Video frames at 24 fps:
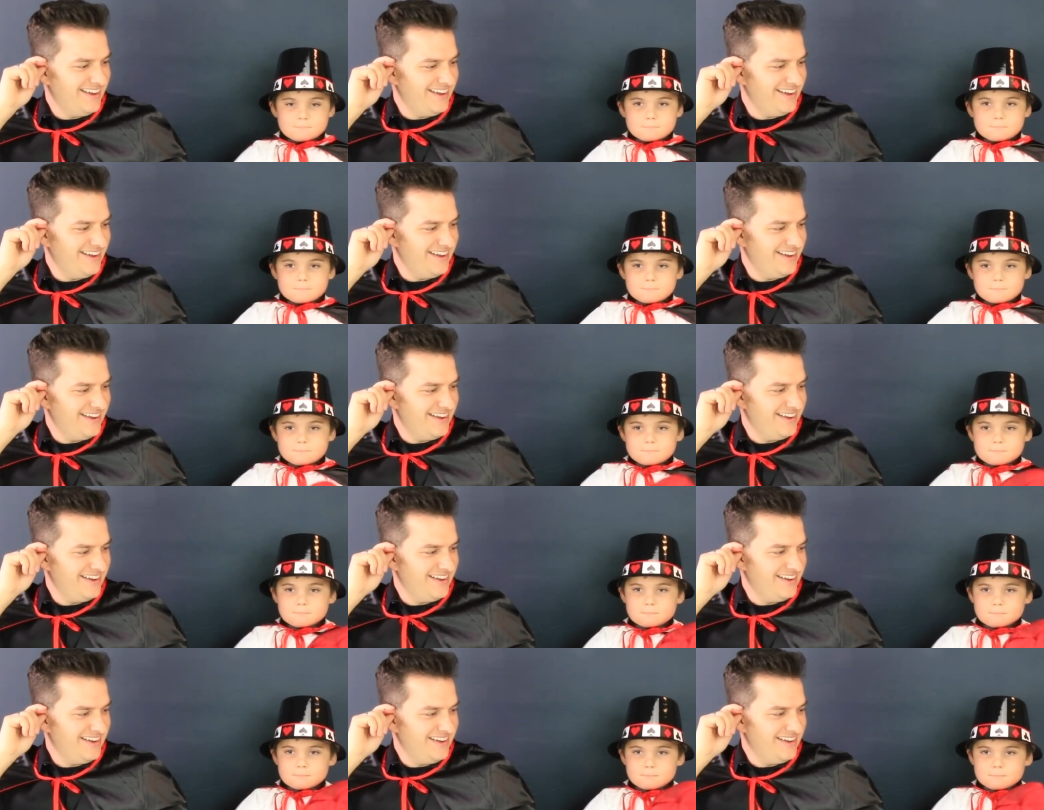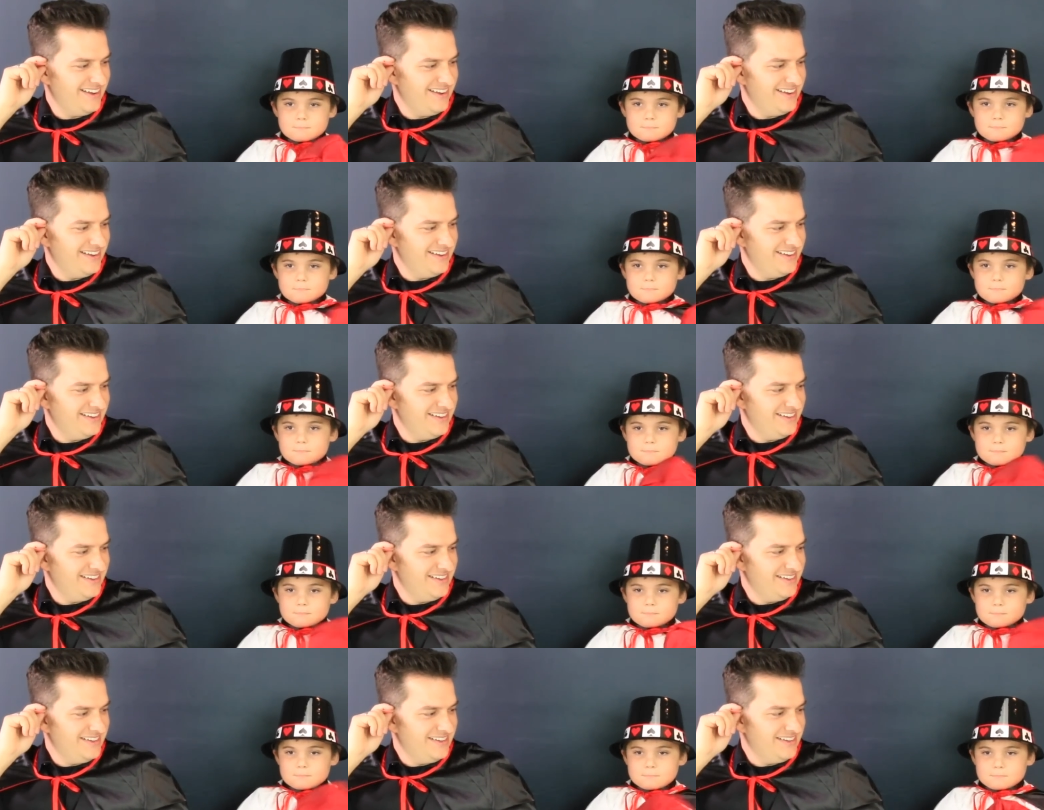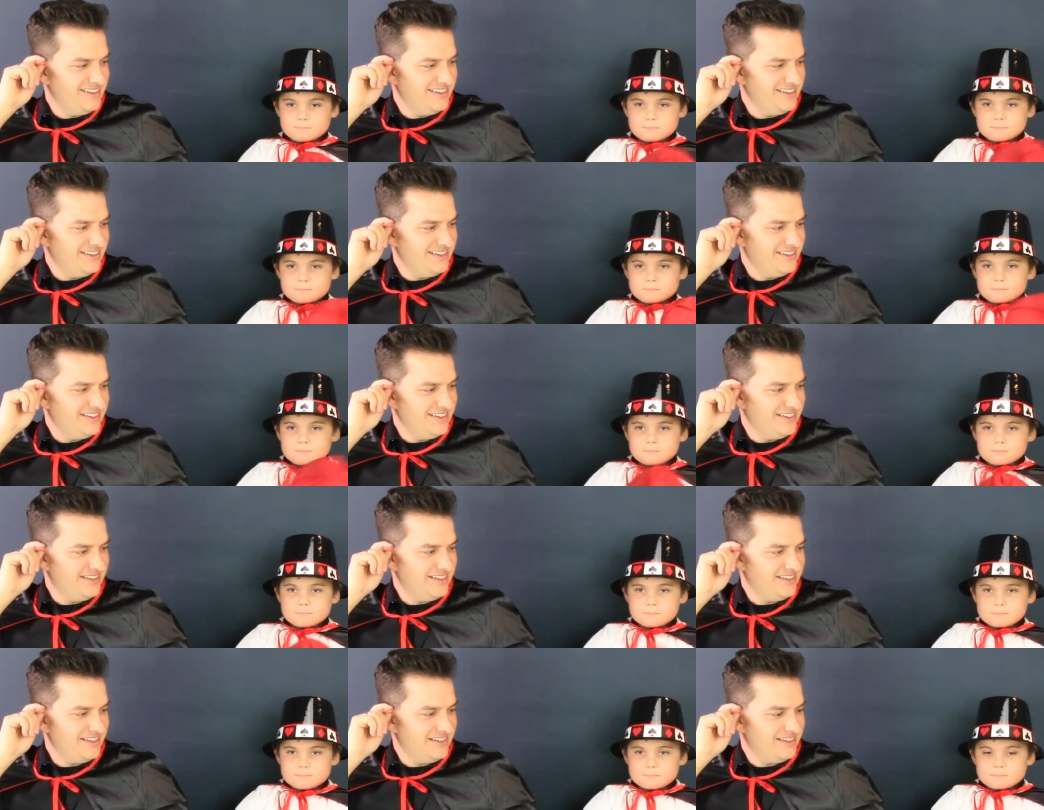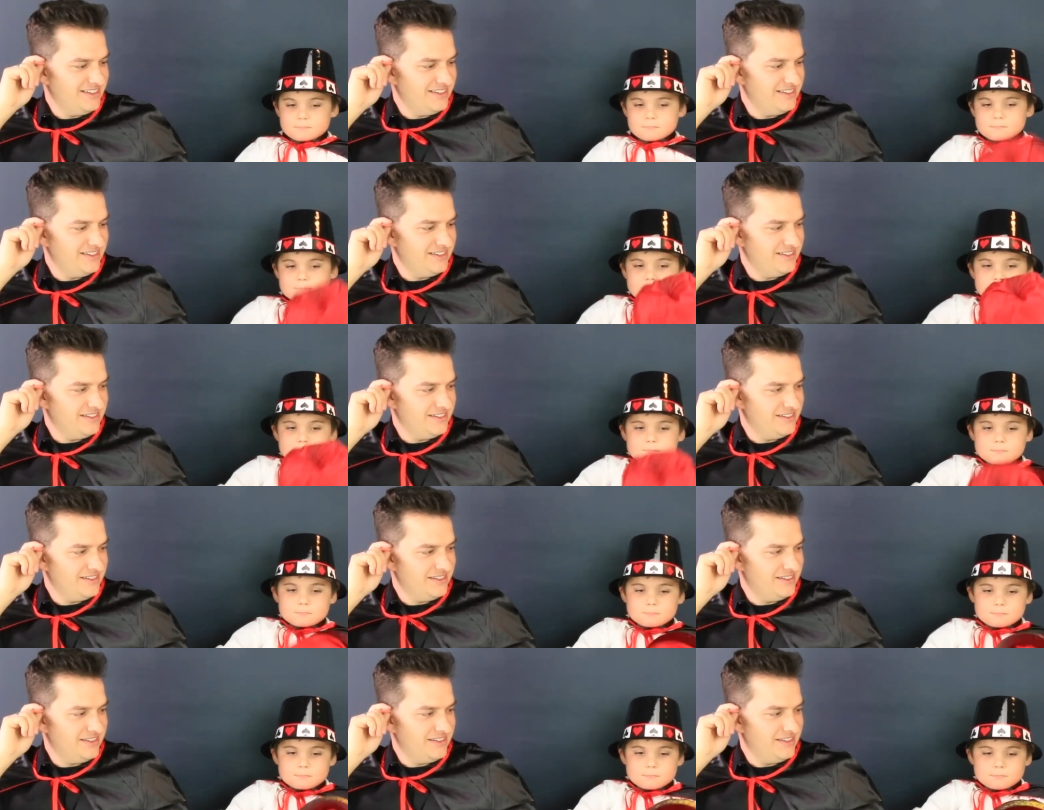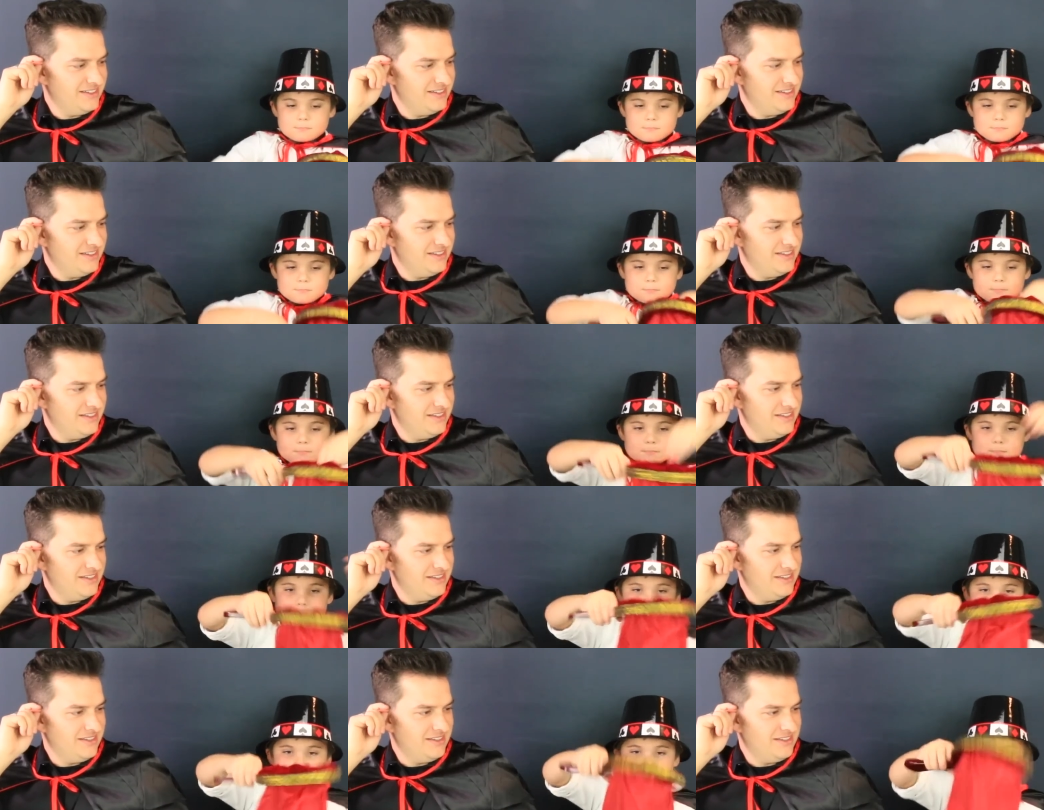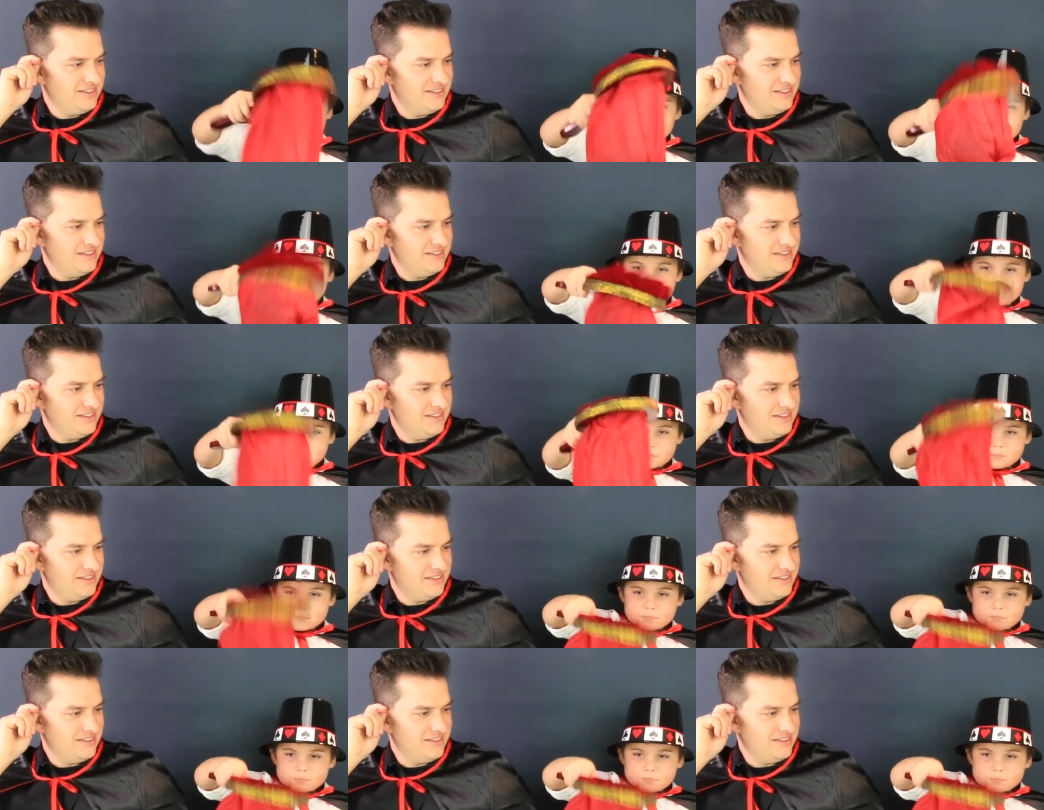Nothing is said.